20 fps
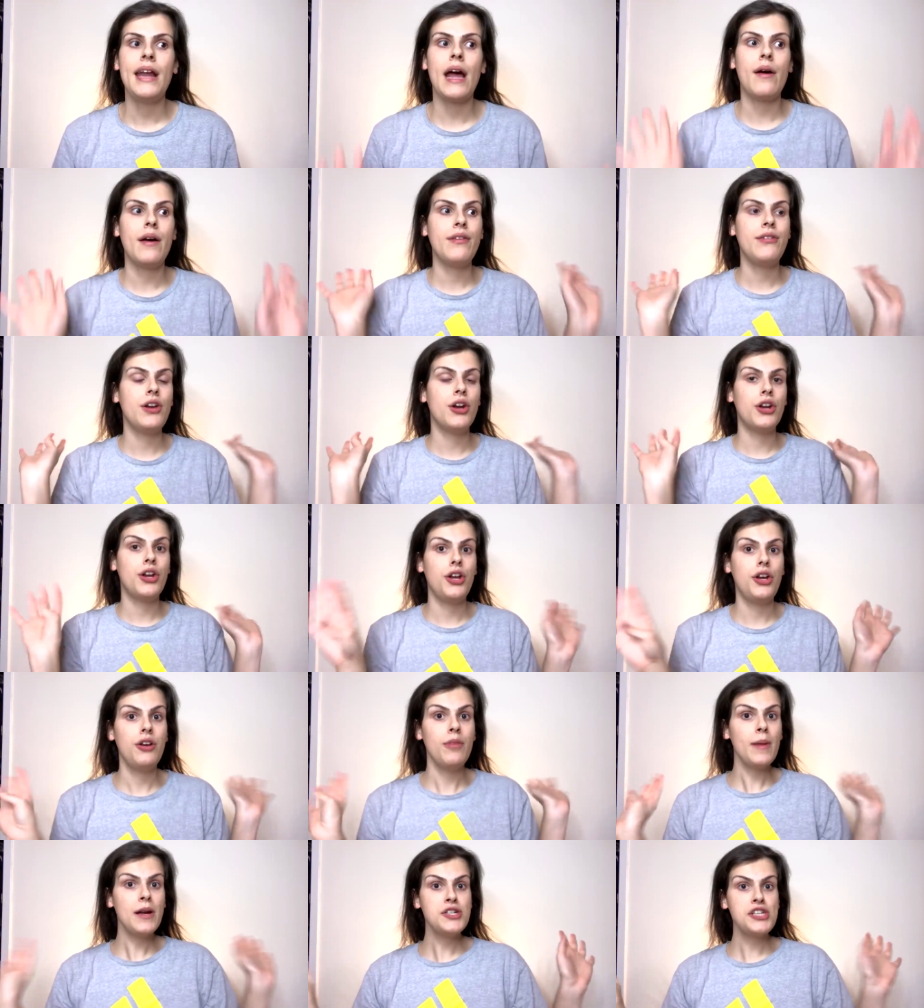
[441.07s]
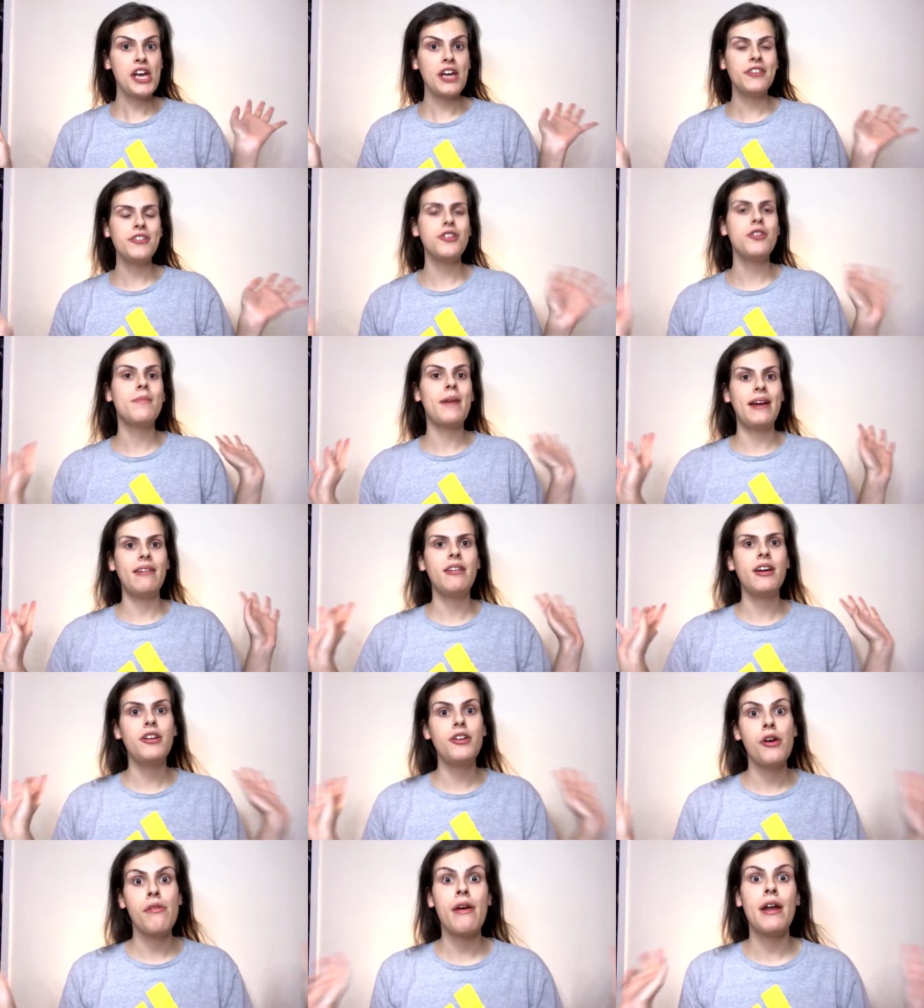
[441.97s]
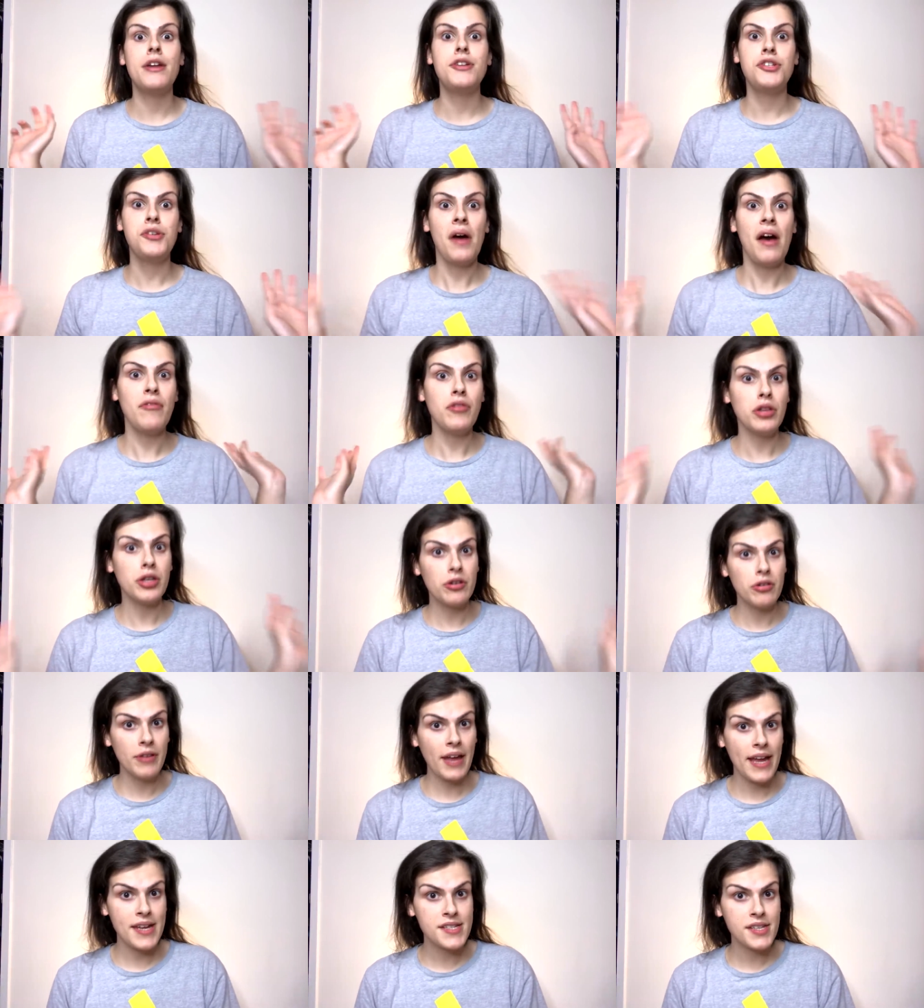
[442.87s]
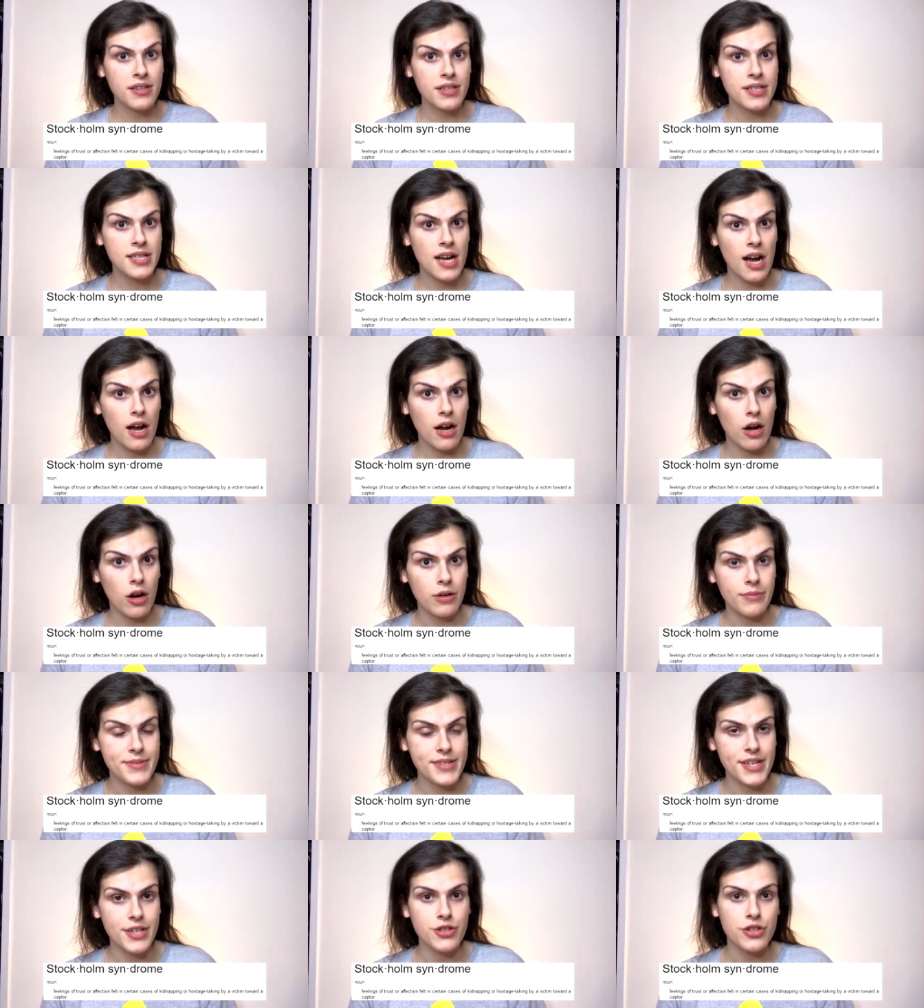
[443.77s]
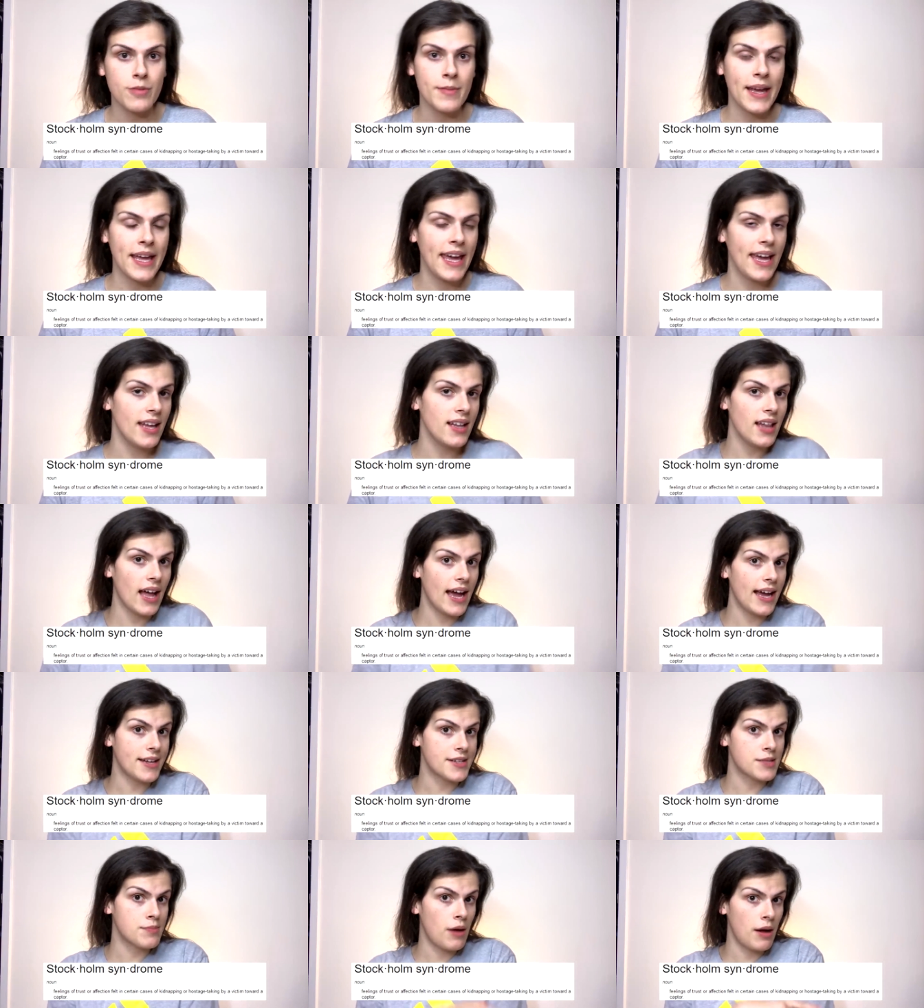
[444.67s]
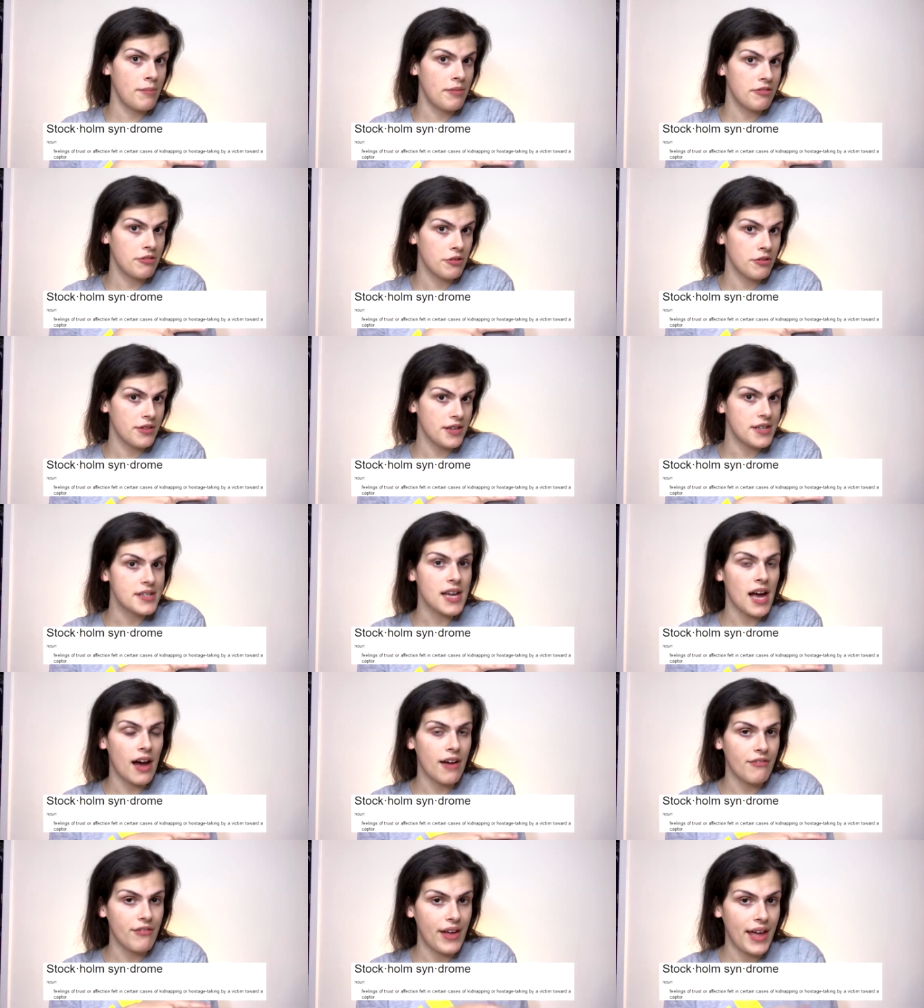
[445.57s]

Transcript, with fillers: Now, if you're new to my channel, you might not know that I do have a little case of the Stockholm Syndrome. I can't lie, it's pumping through these hot